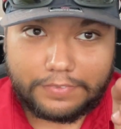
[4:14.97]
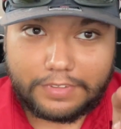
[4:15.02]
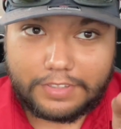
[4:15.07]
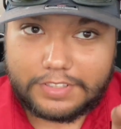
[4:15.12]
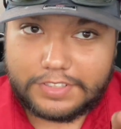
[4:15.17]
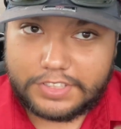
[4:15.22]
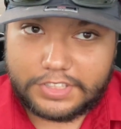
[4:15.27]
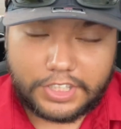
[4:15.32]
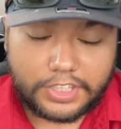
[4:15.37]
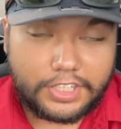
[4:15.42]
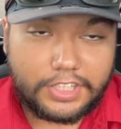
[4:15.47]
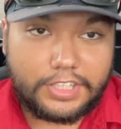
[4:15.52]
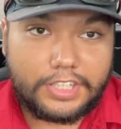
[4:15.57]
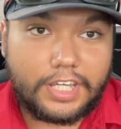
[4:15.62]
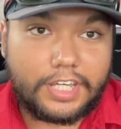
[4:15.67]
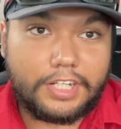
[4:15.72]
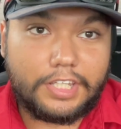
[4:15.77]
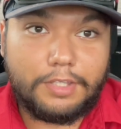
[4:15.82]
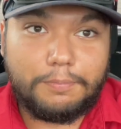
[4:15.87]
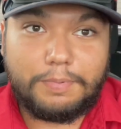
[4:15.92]
Study
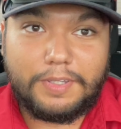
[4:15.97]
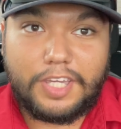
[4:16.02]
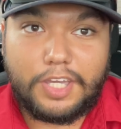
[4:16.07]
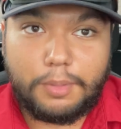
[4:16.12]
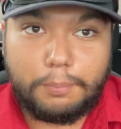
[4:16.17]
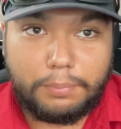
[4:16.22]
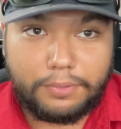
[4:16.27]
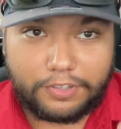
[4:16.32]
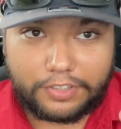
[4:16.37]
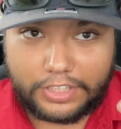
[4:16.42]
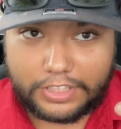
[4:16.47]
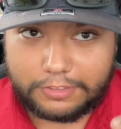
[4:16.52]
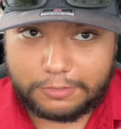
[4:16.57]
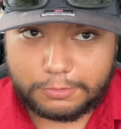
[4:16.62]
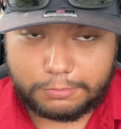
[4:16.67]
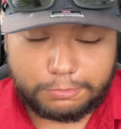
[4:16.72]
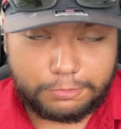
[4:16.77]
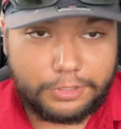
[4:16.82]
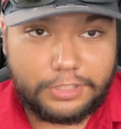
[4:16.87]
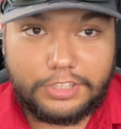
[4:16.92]
that EPA book as
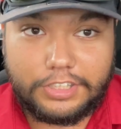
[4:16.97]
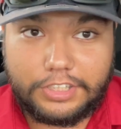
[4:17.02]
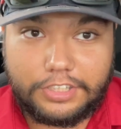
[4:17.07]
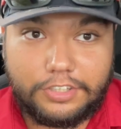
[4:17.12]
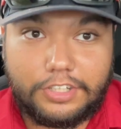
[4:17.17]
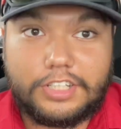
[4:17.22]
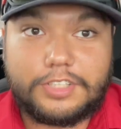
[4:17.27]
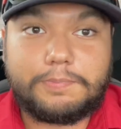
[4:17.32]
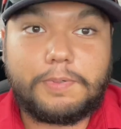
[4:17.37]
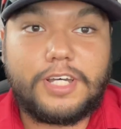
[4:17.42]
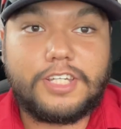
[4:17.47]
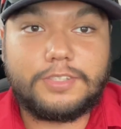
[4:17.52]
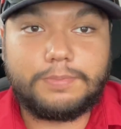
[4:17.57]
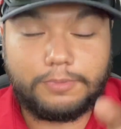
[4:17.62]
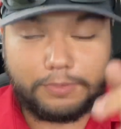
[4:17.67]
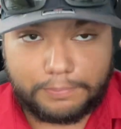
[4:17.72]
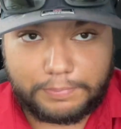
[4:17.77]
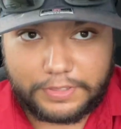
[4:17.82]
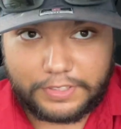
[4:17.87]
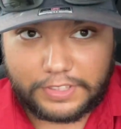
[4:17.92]
really good as
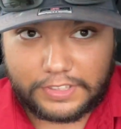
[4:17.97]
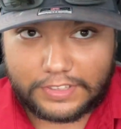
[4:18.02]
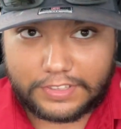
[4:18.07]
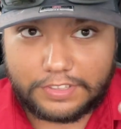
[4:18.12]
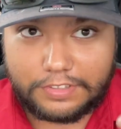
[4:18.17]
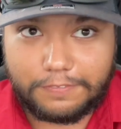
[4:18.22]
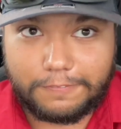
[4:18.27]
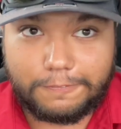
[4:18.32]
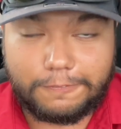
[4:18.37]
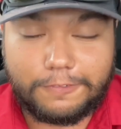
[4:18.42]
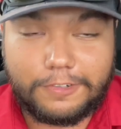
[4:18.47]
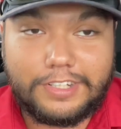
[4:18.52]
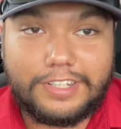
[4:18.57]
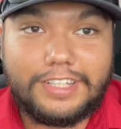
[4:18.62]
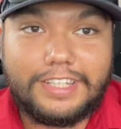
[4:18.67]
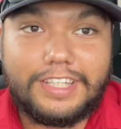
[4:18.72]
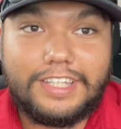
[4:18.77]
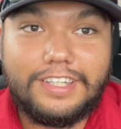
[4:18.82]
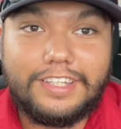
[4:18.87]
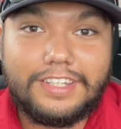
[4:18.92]
possible, because you
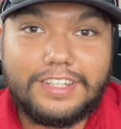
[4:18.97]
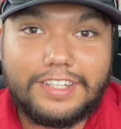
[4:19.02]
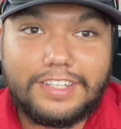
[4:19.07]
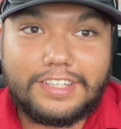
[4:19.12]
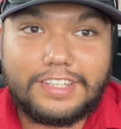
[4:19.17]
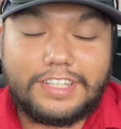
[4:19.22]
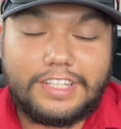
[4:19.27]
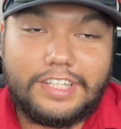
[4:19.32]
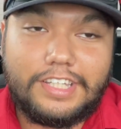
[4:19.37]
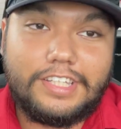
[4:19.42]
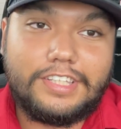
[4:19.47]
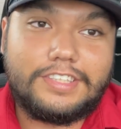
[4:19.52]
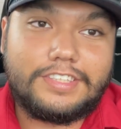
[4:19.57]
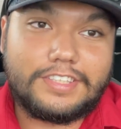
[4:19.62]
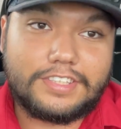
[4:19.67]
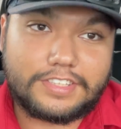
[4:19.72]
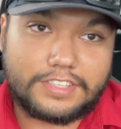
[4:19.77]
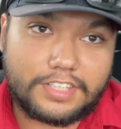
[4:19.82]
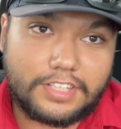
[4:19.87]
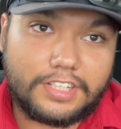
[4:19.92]
really need
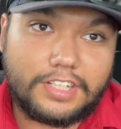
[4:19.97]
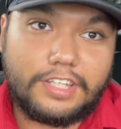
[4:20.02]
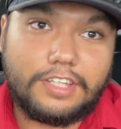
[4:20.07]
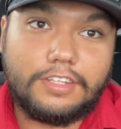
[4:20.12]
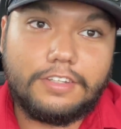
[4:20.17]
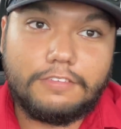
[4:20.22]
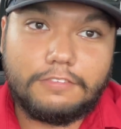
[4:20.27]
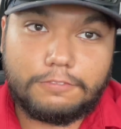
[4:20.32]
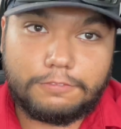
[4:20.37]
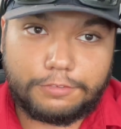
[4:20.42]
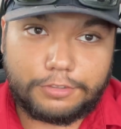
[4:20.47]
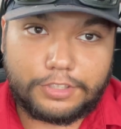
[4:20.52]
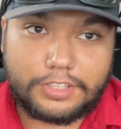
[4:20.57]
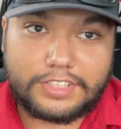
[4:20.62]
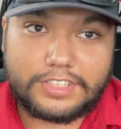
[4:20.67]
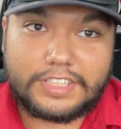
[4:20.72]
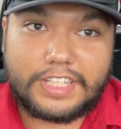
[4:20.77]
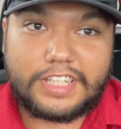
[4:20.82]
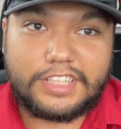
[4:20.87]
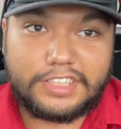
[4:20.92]
to study for
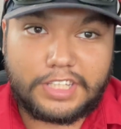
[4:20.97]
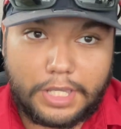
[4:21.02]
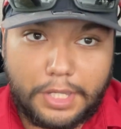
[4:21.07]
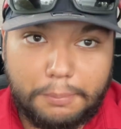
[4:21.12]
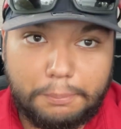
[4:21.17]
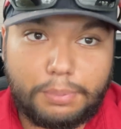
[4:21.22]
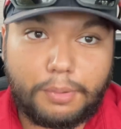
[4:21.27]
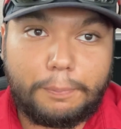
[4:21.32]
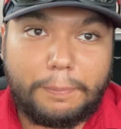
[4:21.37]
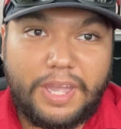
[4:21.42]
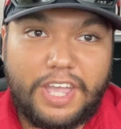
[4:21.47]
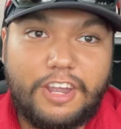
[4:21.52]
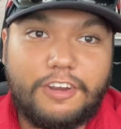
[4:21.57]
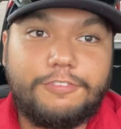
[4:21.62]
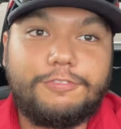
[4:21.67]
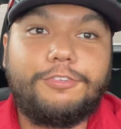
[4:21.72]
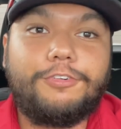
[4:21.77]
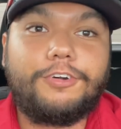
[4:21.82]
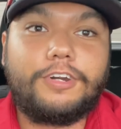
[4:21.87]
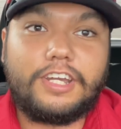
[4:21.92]
this test and prepare
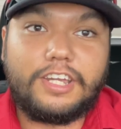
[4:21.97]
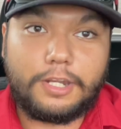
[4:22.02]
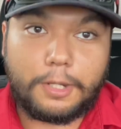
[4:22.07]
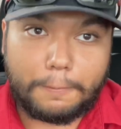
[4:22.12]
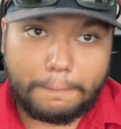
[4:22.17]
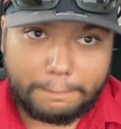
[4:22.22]
for it,